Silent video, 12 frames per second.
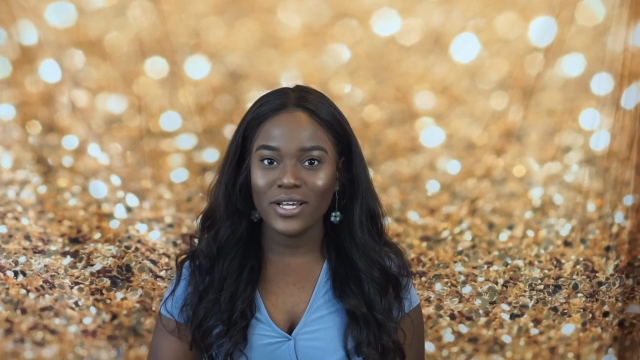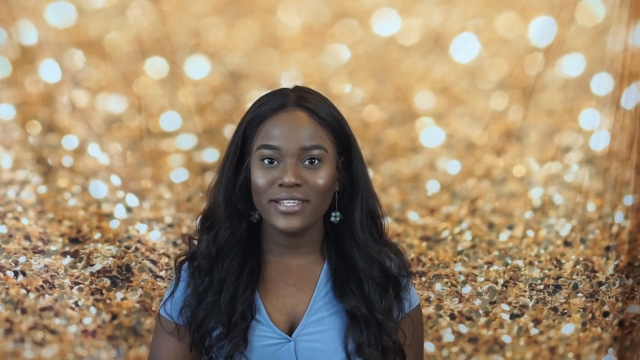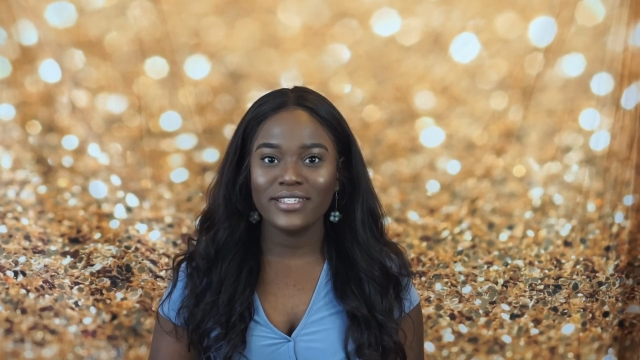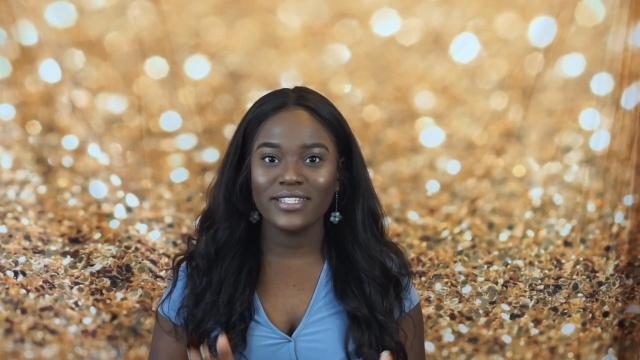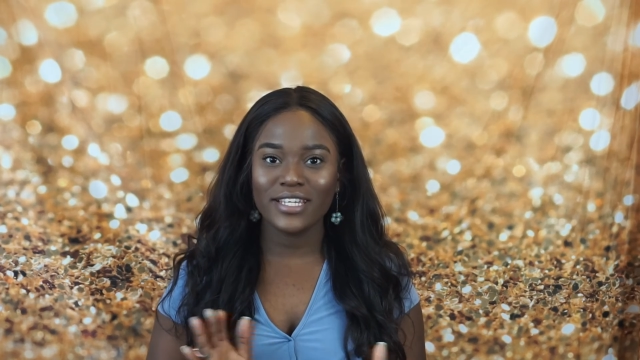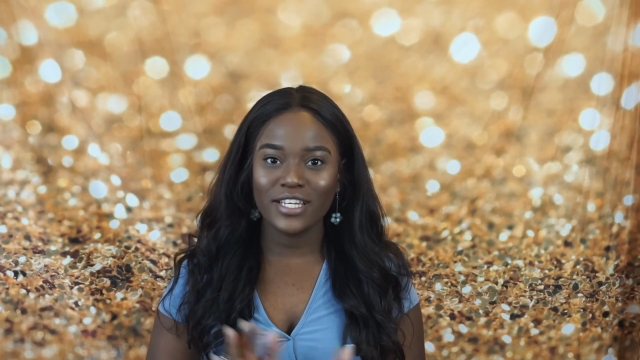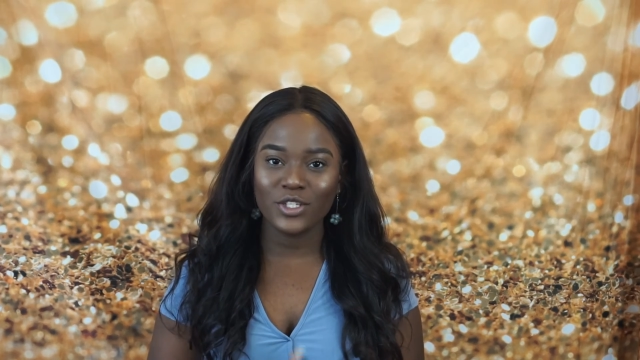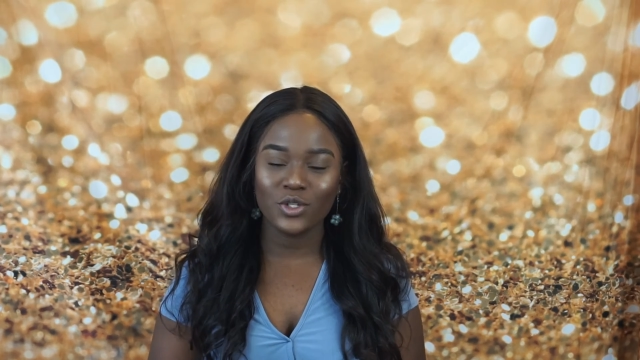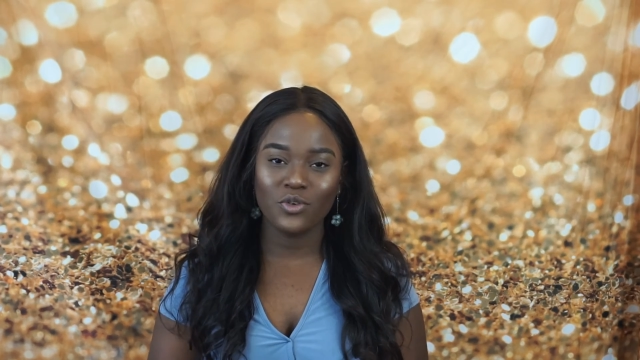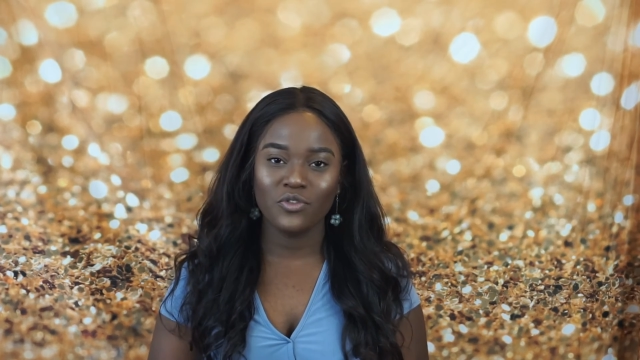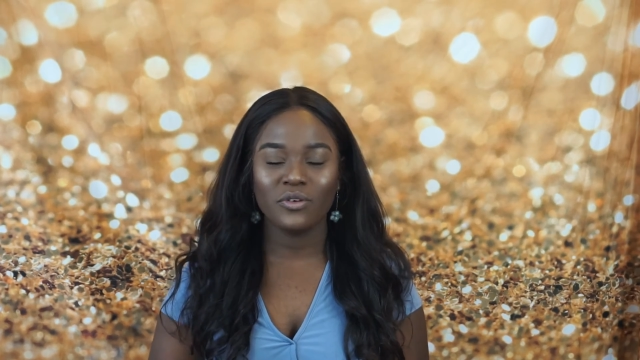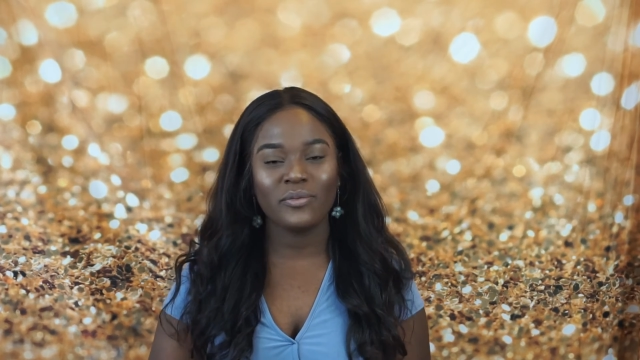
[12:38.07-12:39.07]
and stay
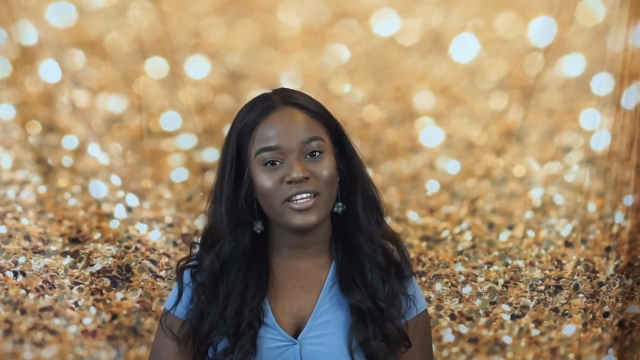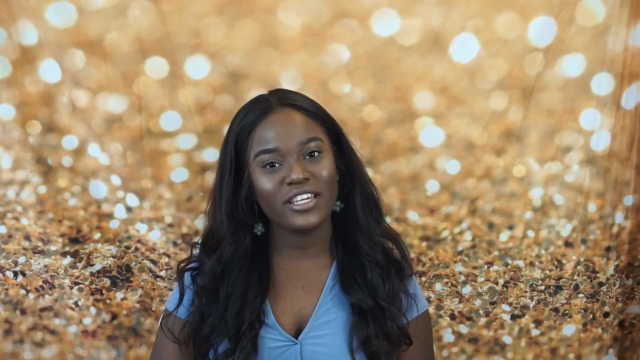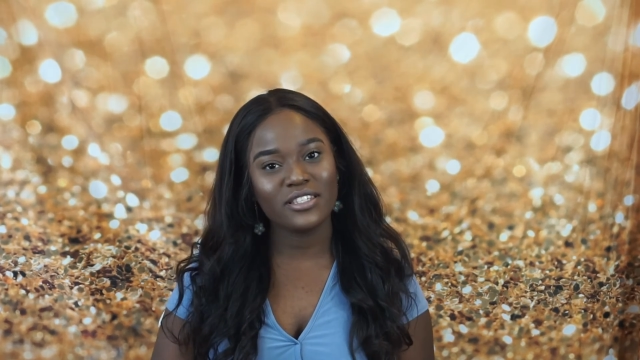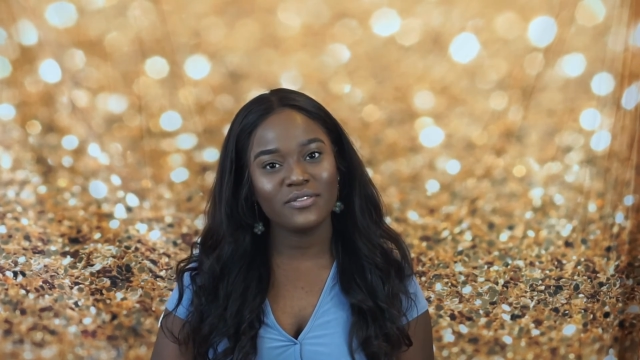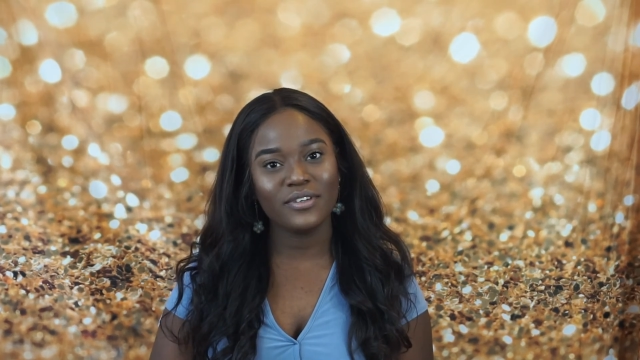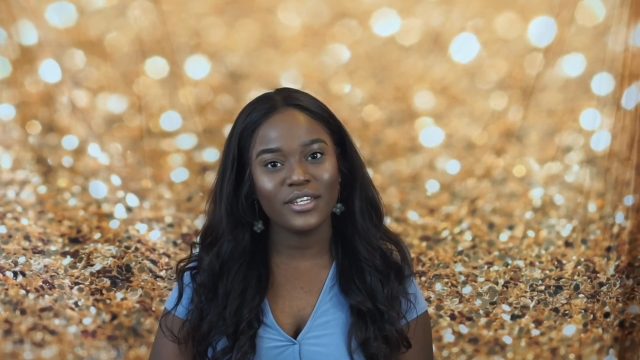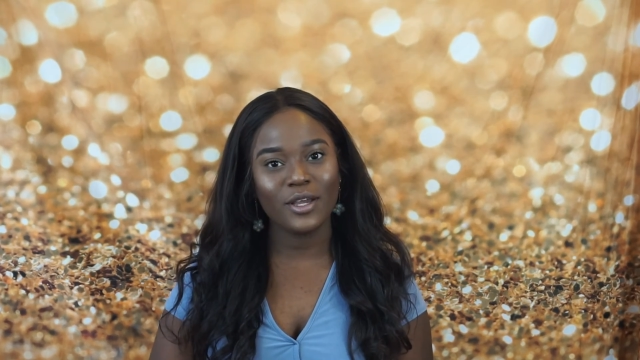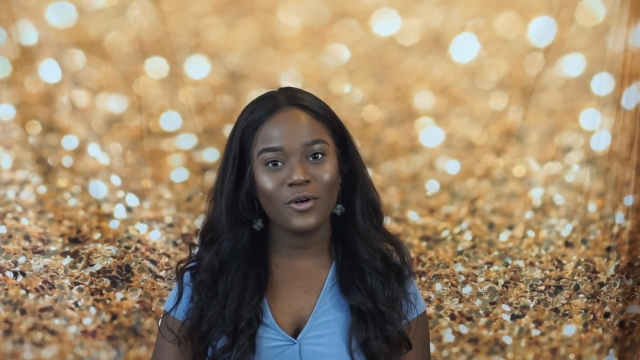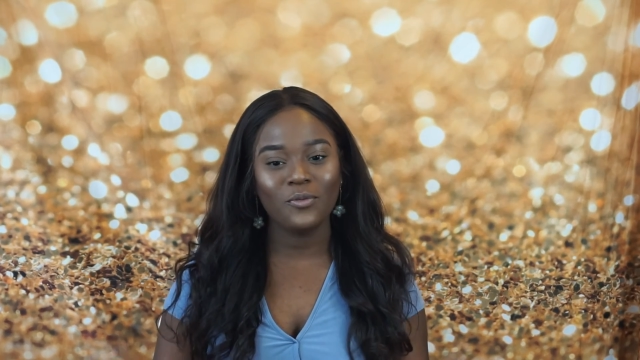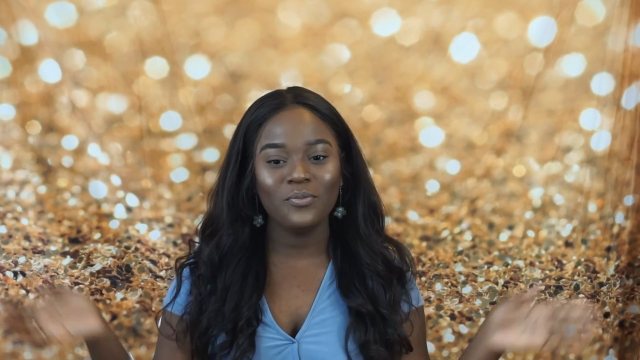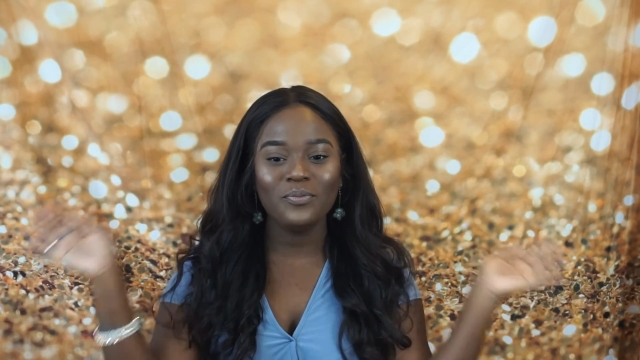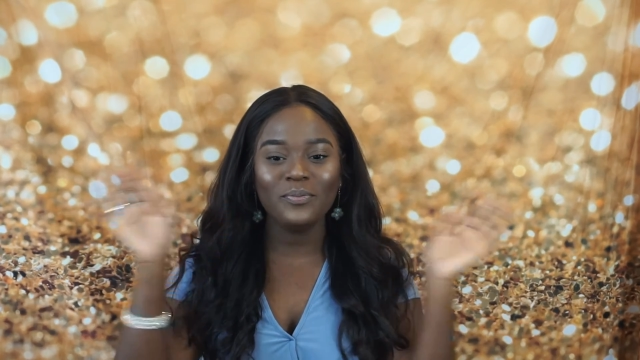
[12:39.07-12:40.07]
tuned for my next video.
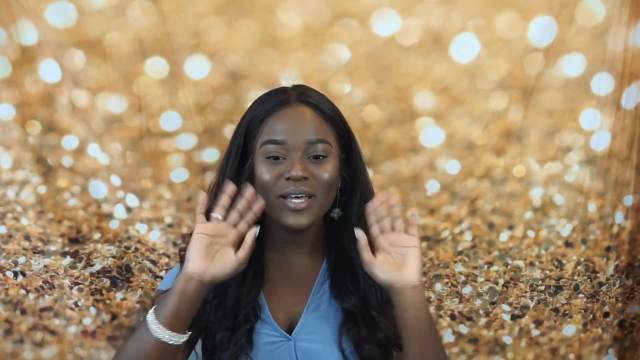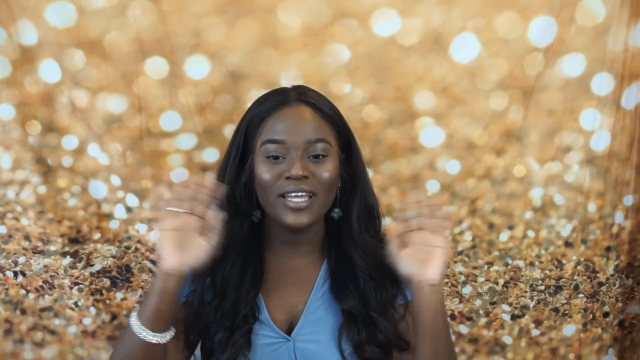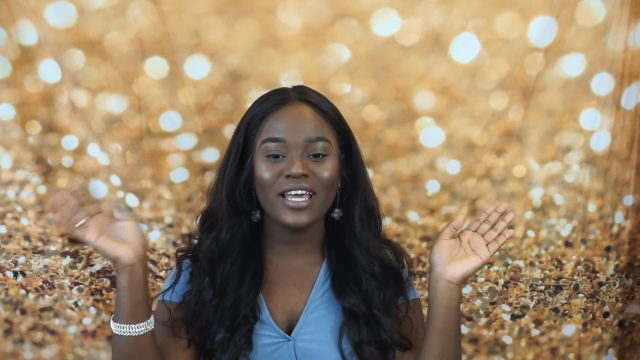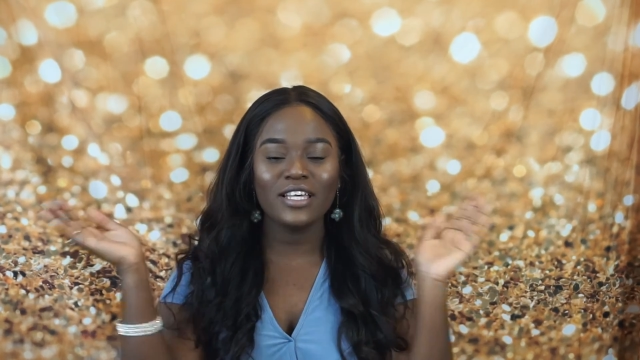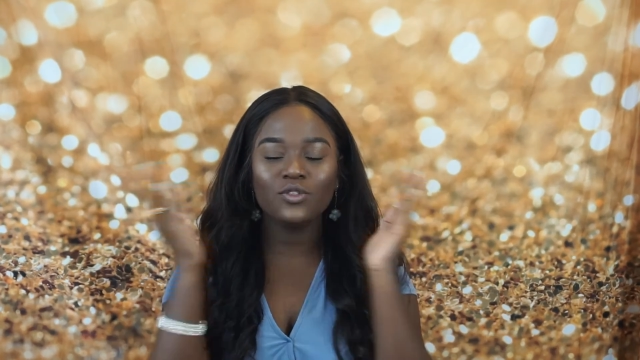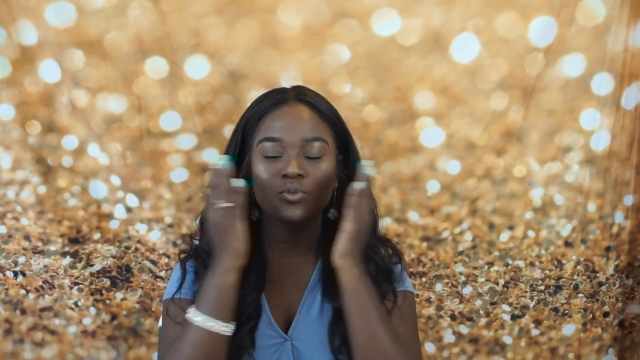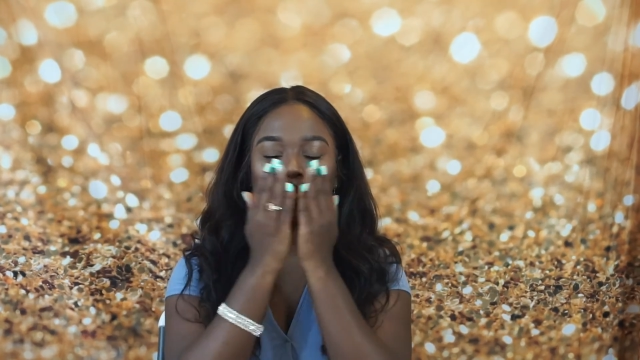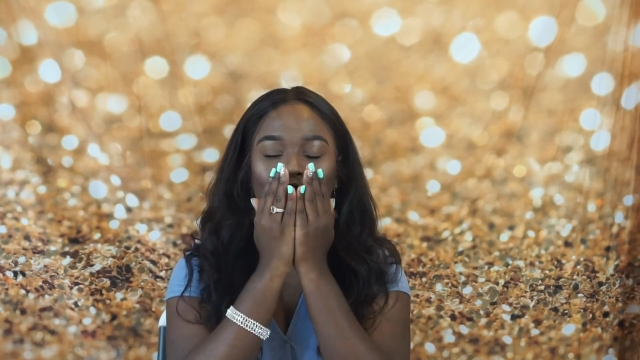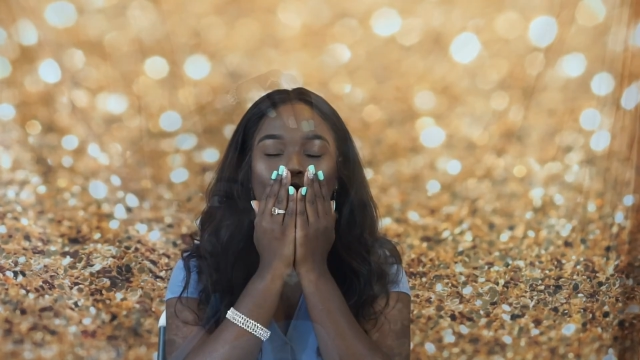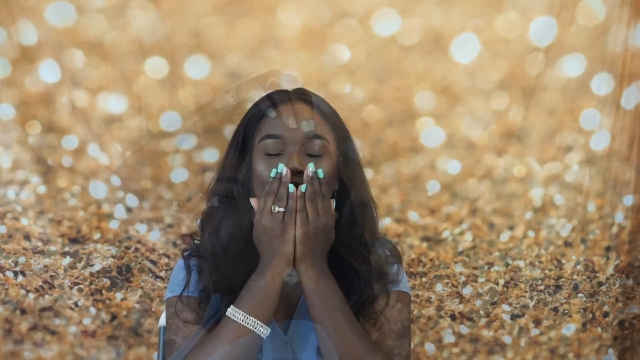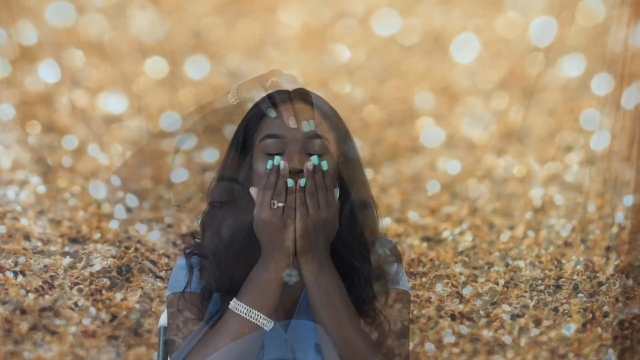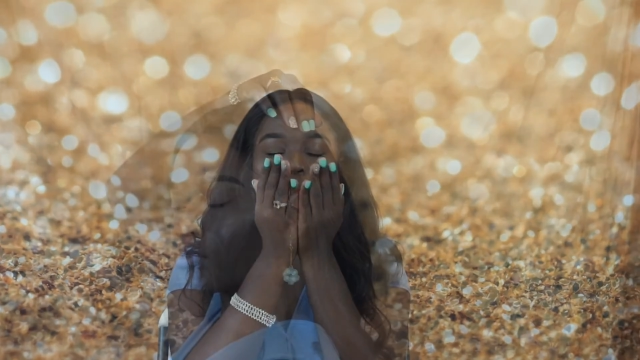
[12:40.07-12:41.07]
Bye
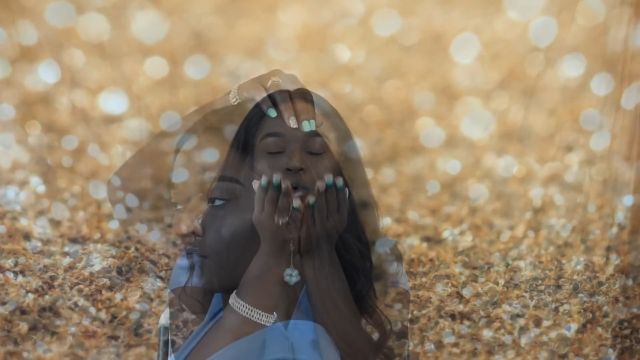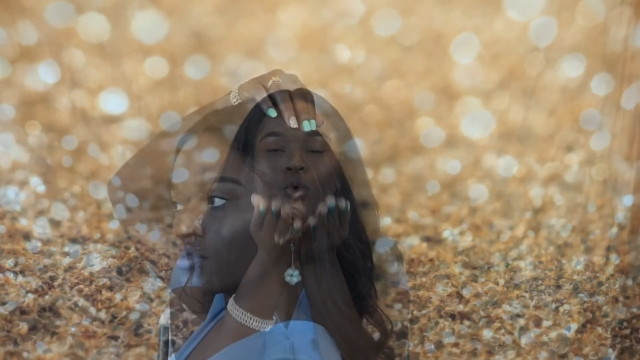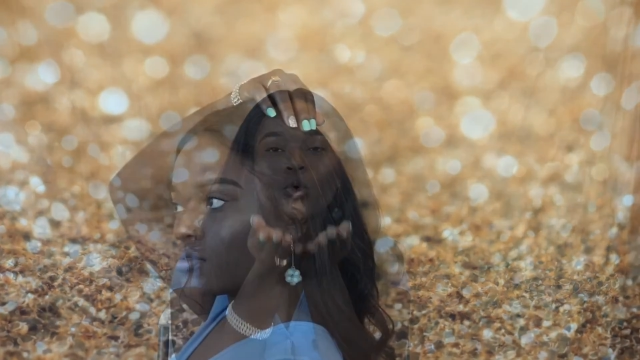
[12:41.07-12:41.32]
guys!